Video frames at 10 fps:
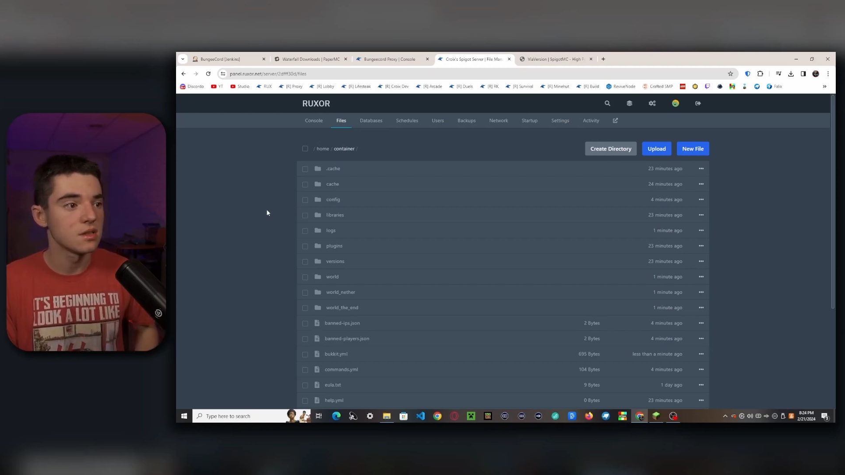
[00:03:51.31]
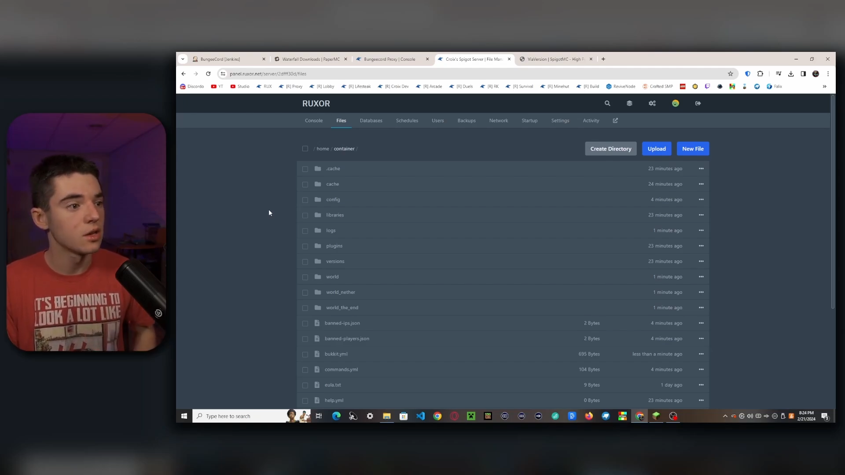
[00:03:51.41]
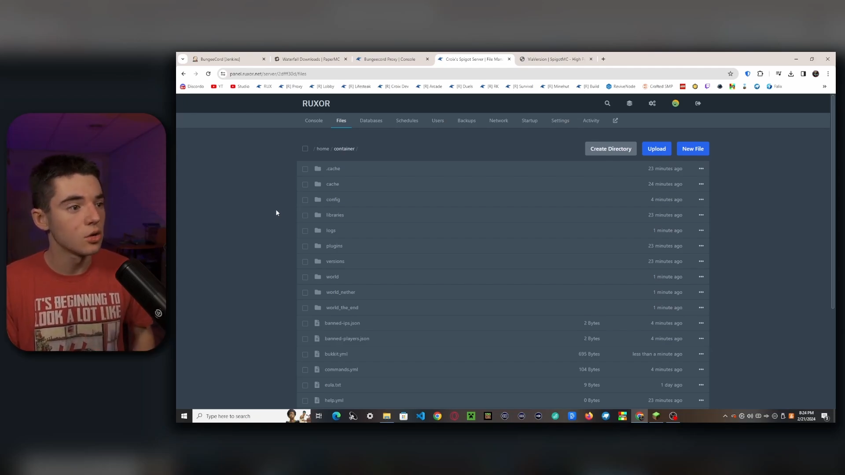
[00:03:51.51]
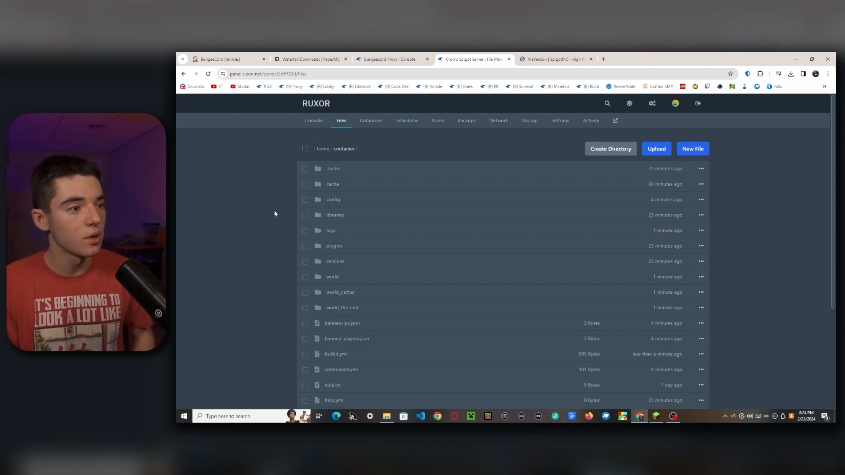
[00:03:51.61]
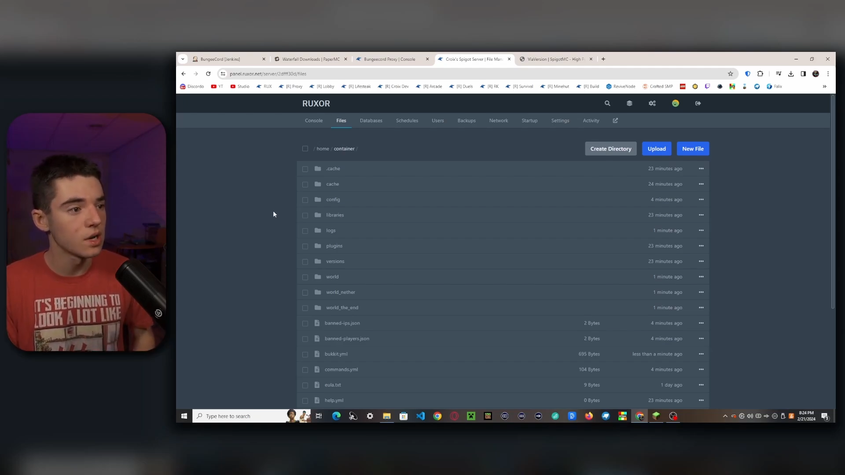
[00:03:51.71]

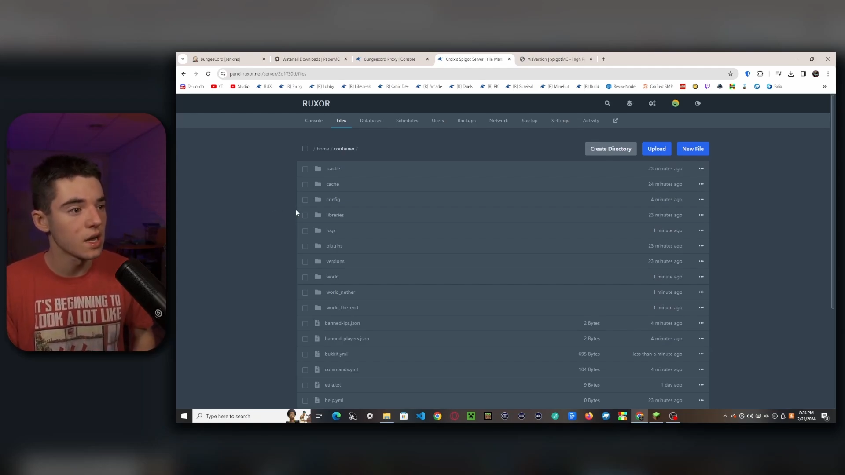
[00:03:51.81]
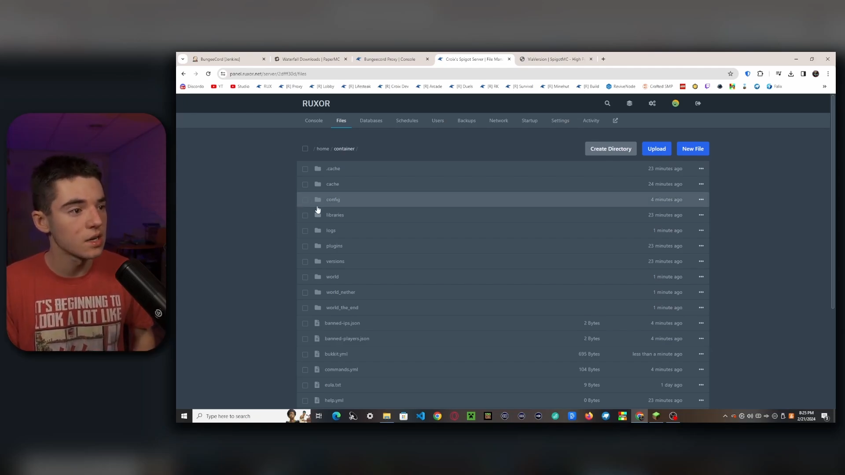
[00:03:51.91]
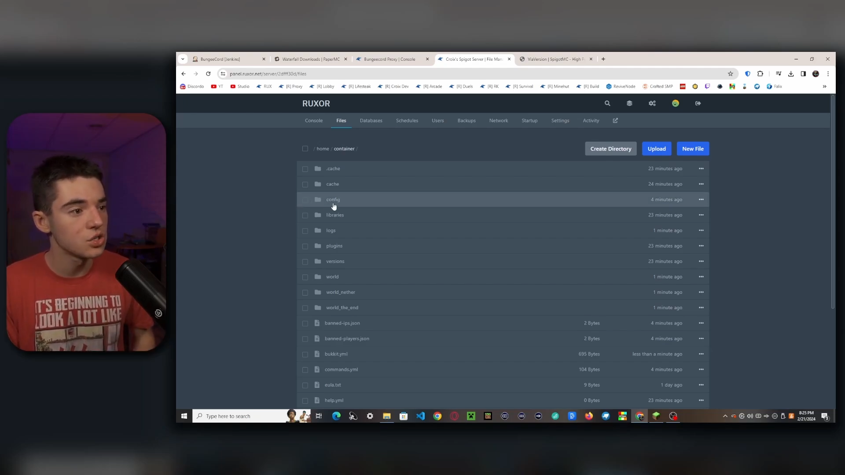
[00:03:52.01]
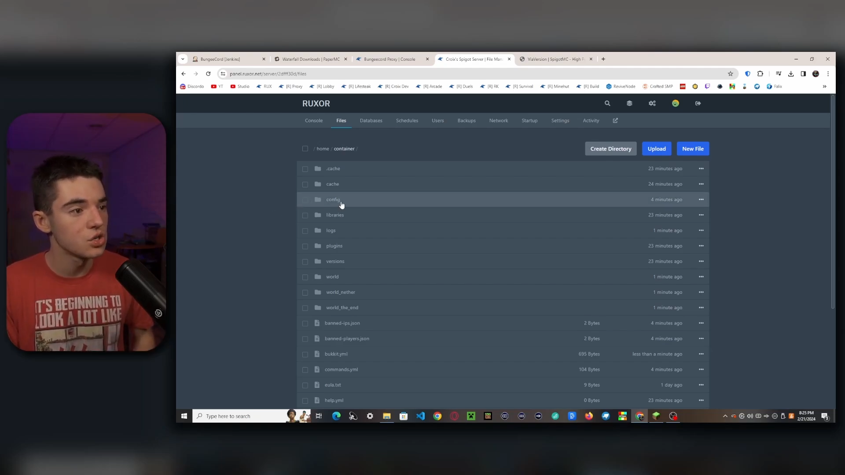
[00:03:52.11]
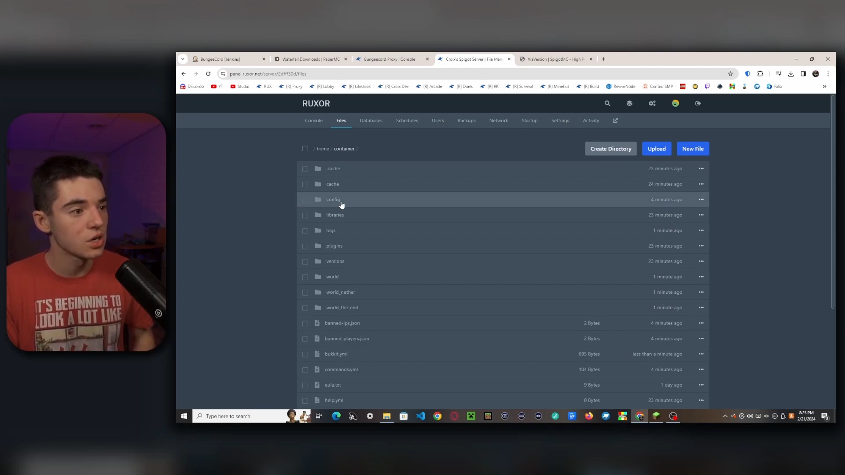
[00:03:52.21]
then you'll want to
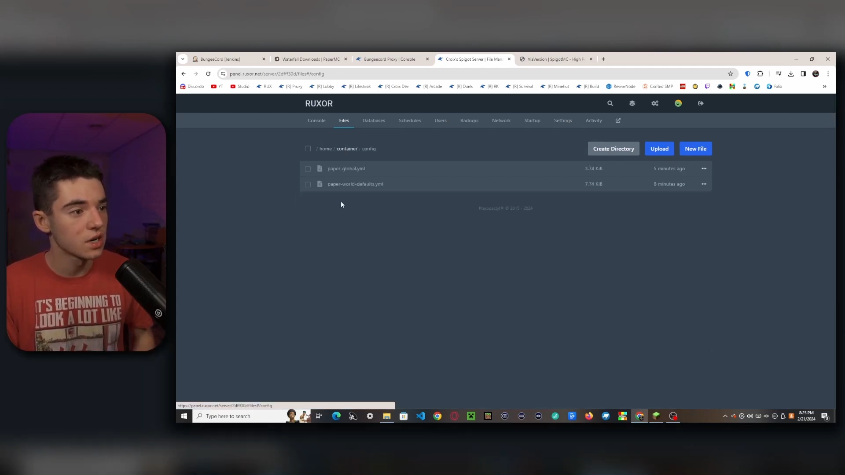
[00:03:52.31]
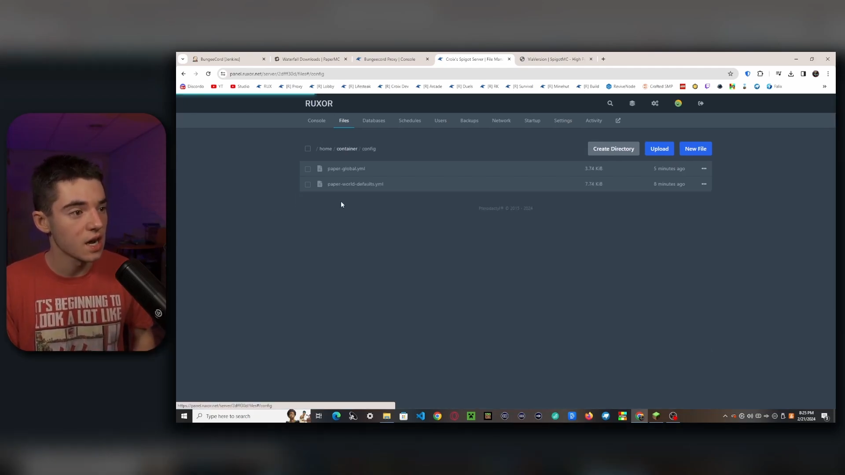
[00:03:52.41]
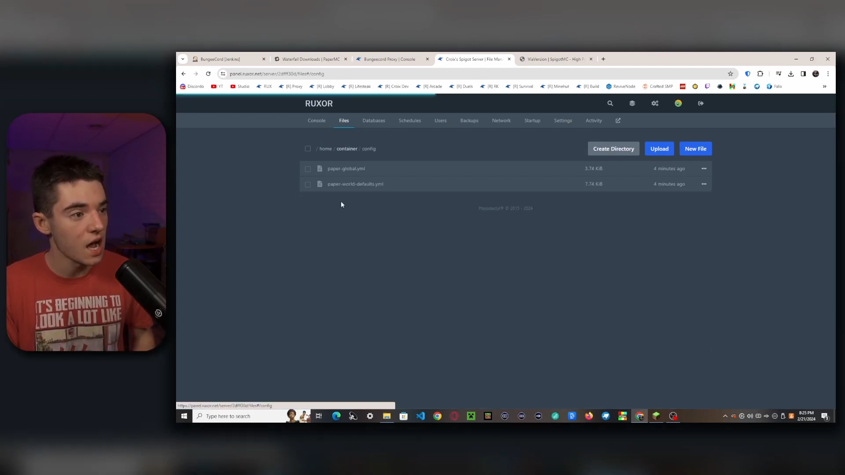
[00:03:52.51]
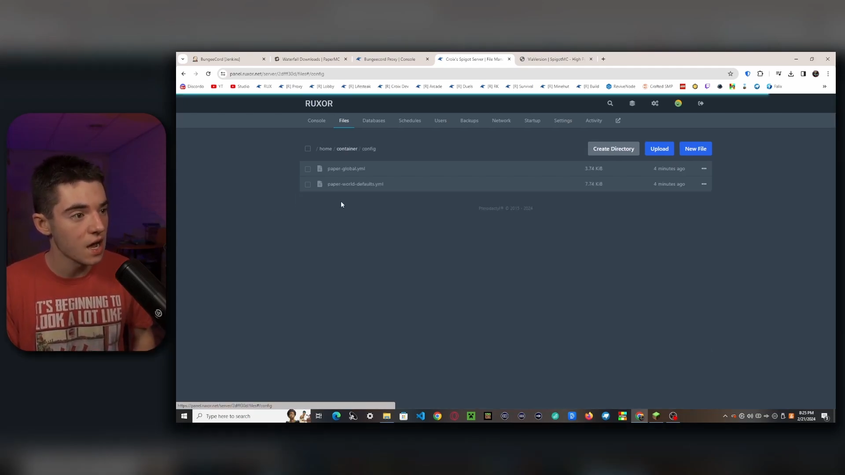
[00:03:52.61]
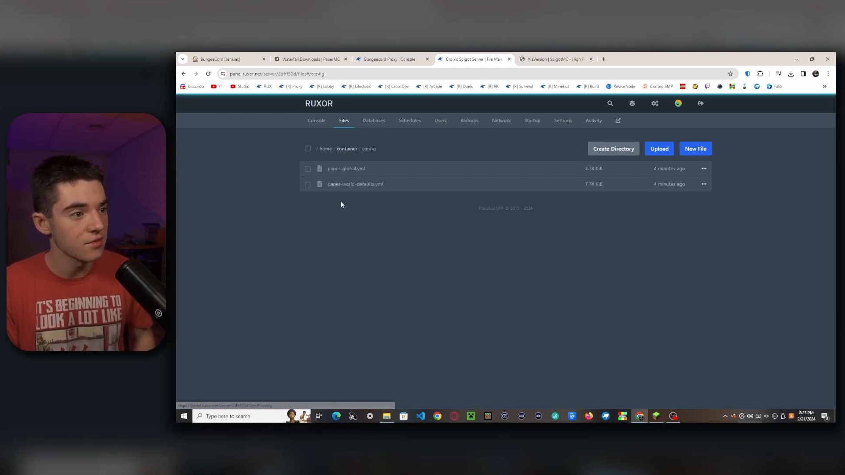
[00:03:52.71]
head into your
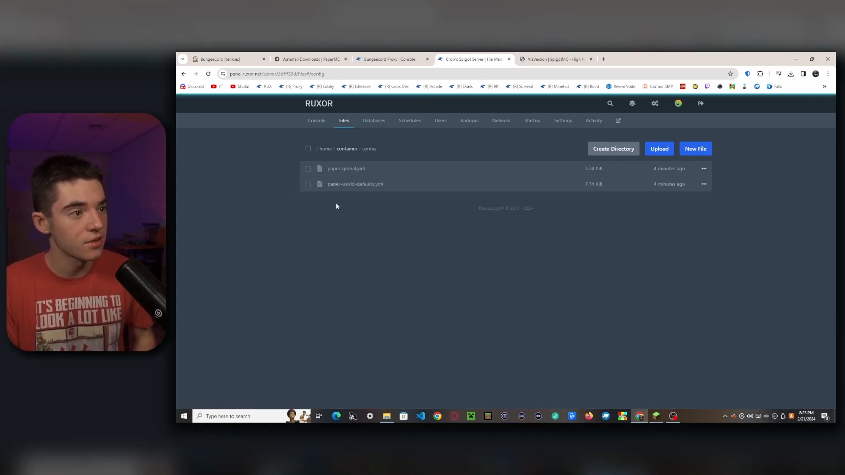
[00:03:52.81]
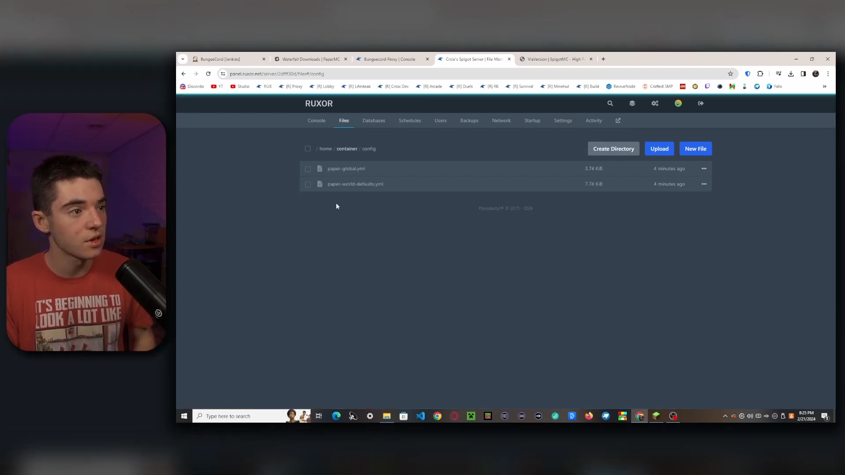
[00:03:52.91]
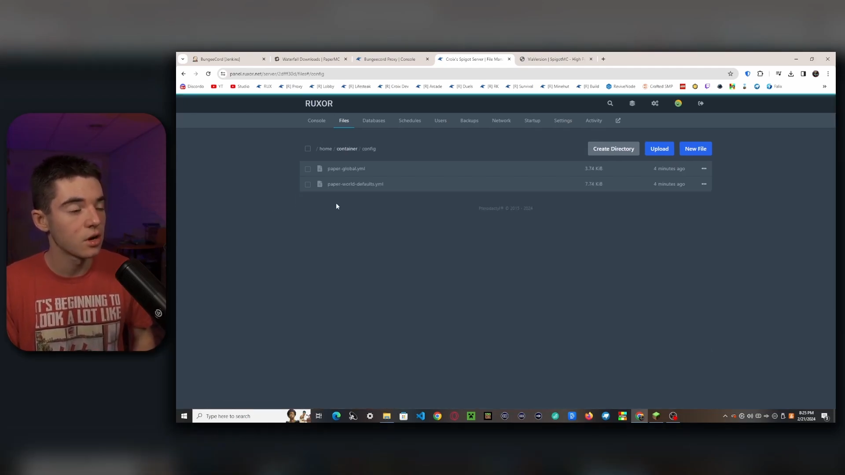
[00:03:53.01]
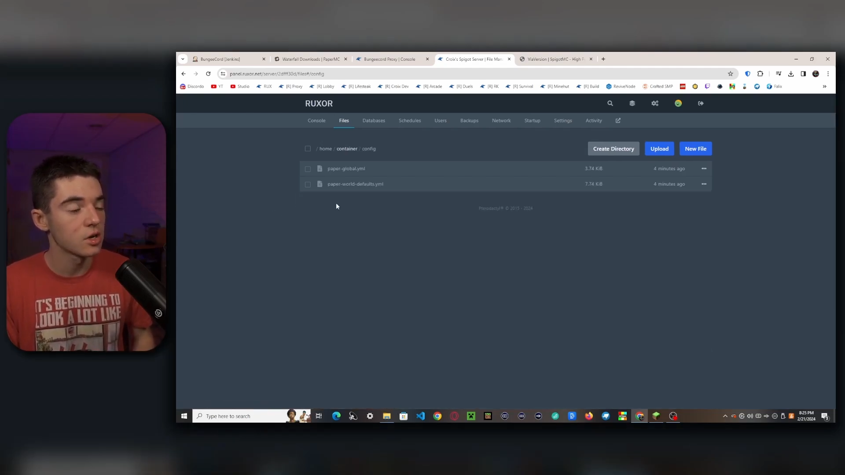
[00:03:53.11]
config